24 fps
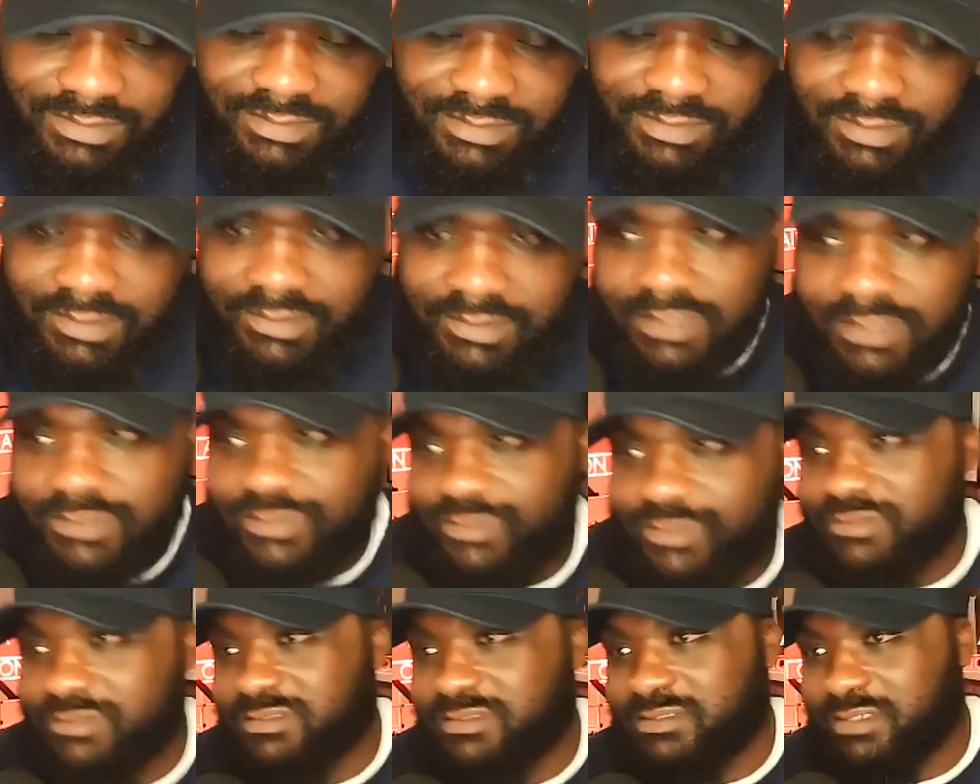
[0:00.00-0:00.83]
Yeah, this
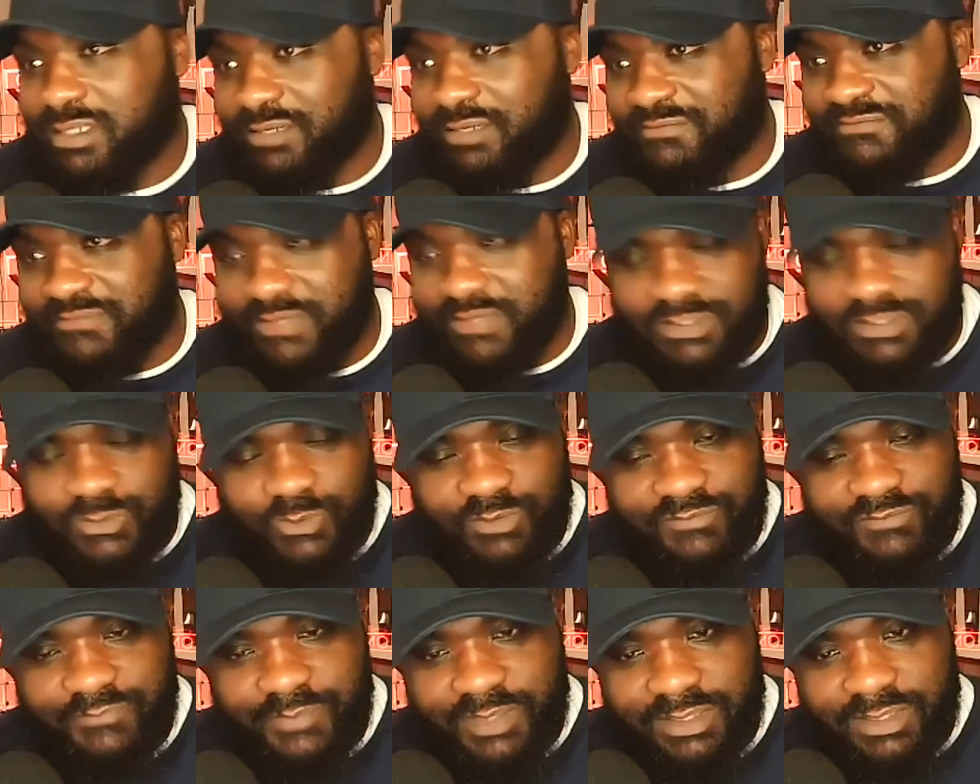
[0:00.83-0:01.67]
was a fun
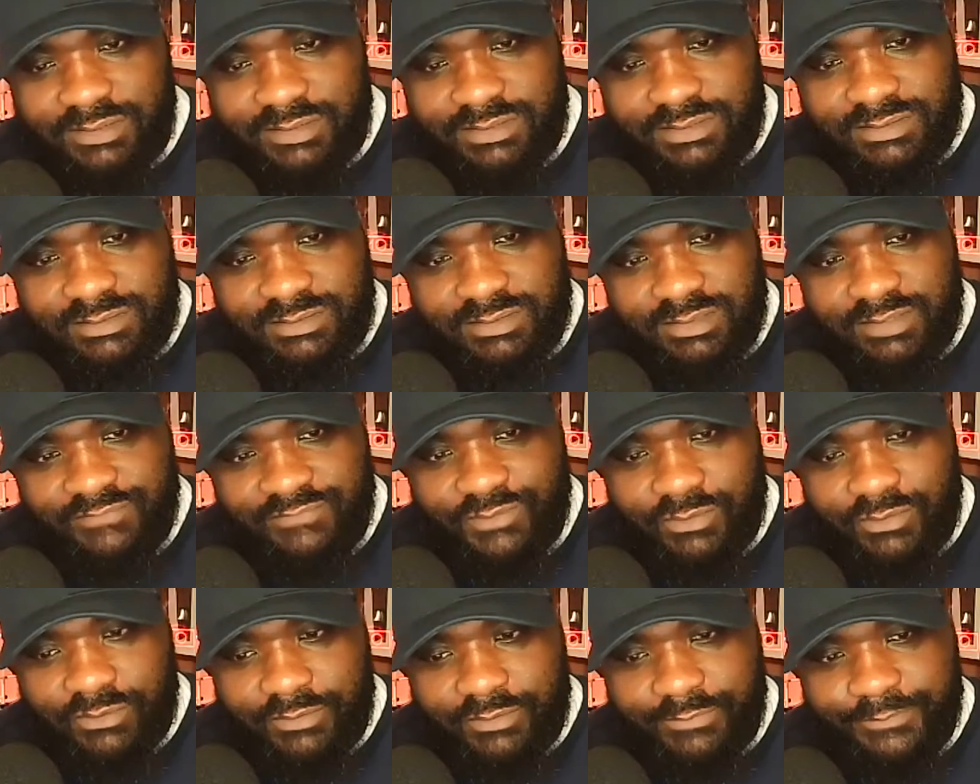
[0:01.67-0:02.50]
12 minutes. Love
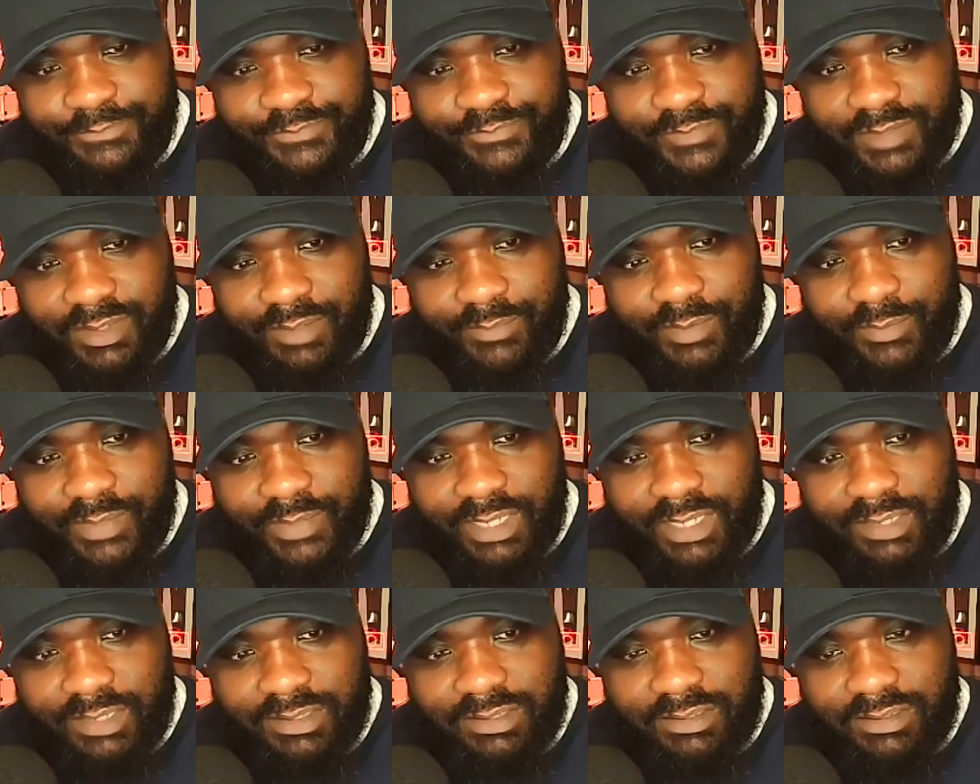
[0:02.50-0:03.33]
you lot. I'll be
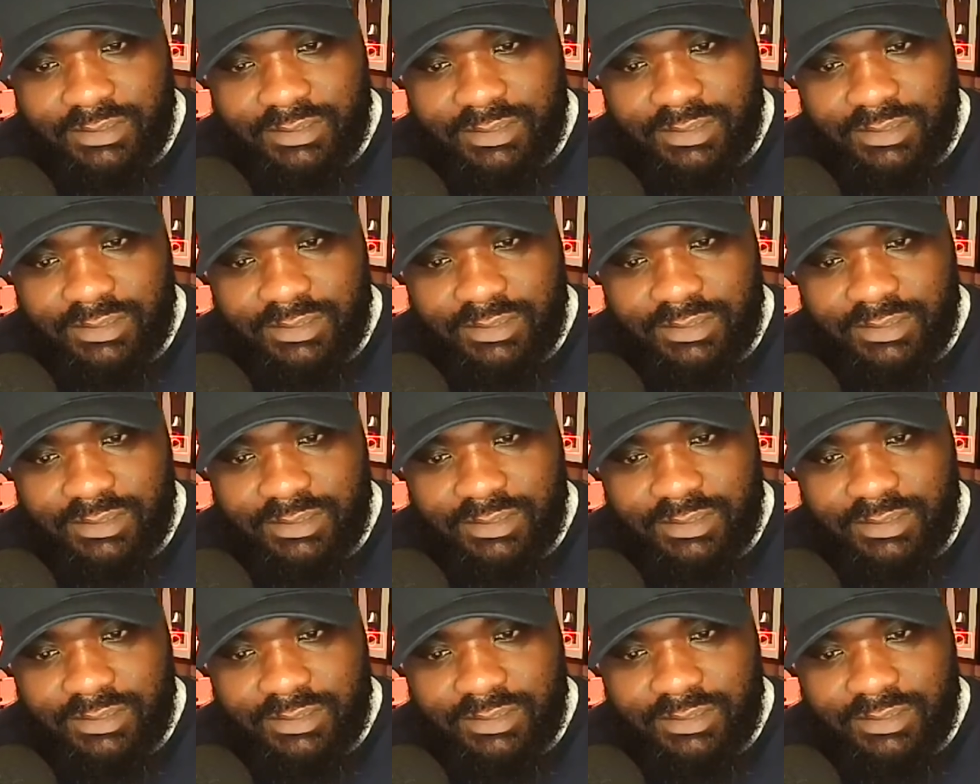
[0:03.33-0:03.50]
back.